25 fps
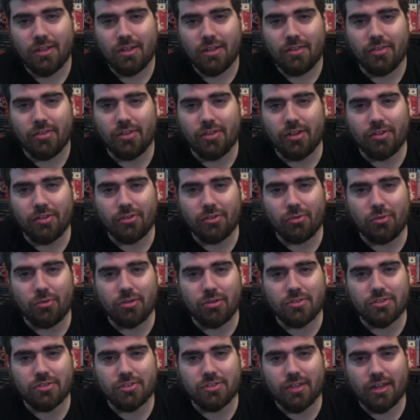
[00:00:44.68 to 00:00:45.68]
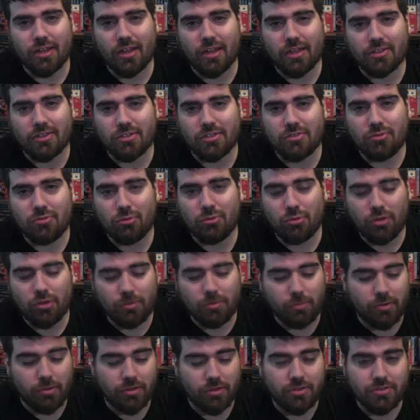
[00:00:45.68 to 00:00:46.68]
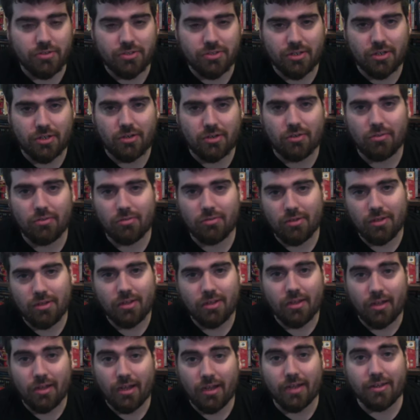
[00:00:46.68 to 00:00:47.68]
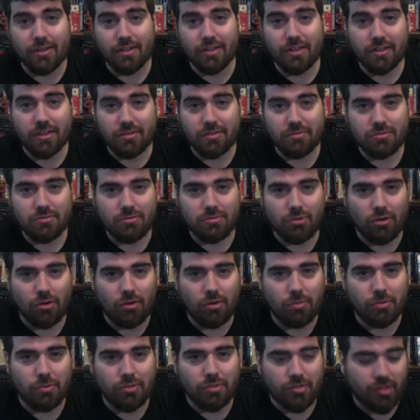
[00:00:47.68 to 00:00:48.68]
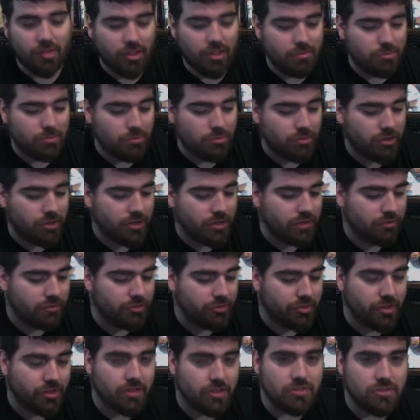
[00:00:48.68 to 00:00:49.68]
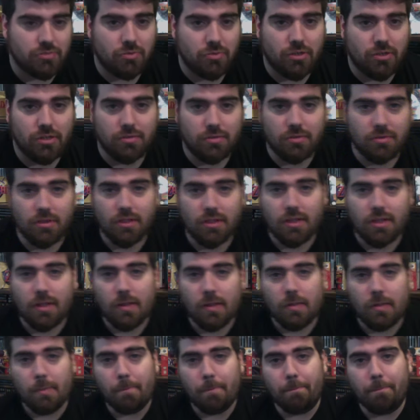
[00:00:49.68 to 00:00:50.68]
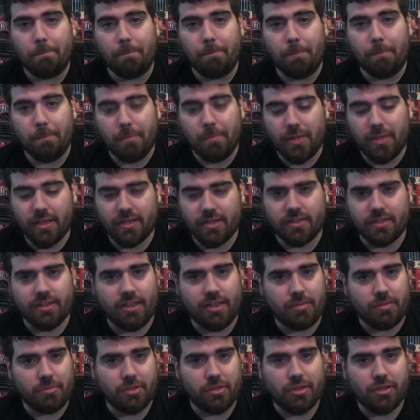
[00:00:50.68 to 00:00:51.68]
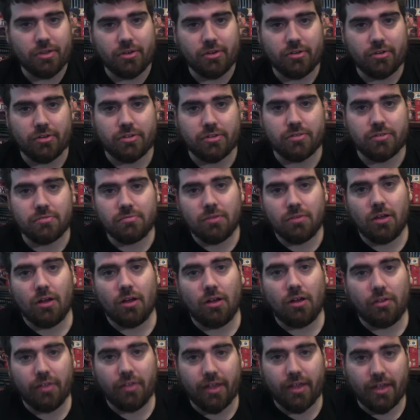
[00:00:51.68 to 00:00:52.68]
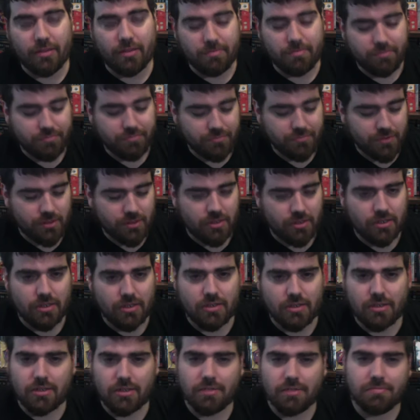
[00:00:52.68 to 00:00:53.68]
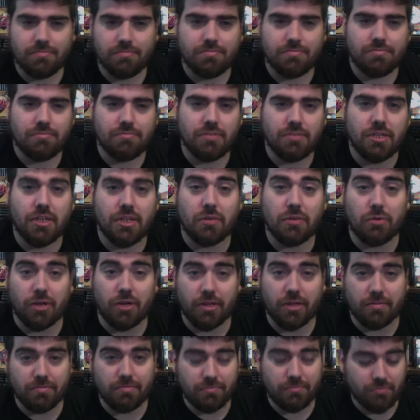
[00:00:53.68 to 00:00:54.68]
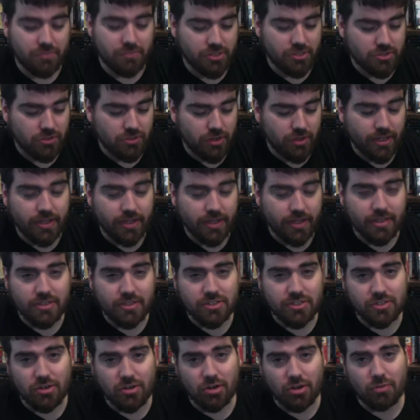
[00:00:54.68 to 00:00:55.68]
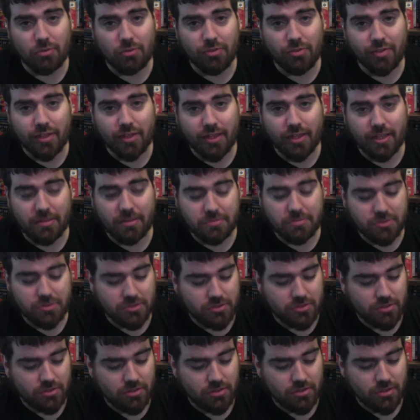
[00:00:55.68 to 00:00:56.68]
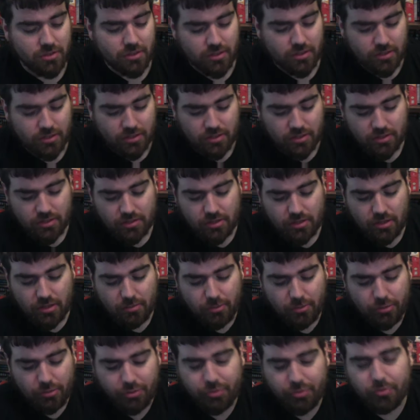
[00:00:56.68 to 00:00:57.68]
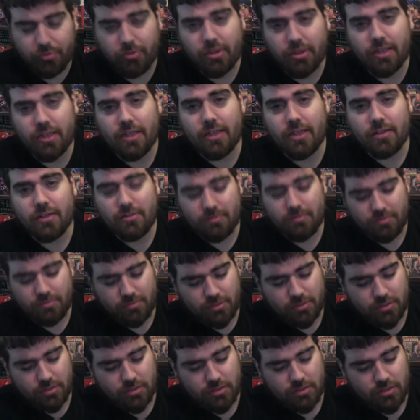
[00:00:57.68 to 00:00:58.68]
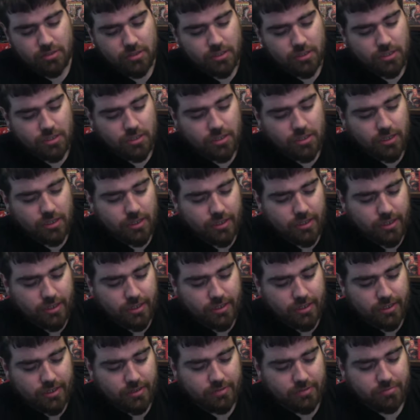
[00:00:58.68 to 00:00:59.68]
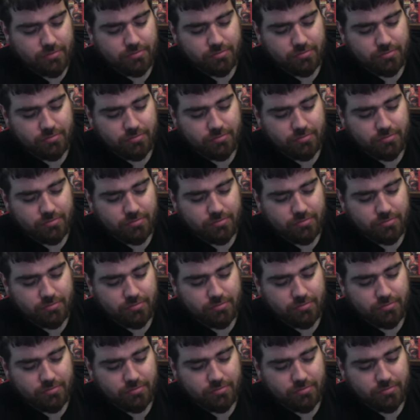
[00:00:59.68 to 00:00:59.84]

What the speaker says: the other ones that I grew up with, so I did grow up with Game Boy and everything as well. And Game Gear and all that. Anyway, let's go ahead and get started with the games. Number three of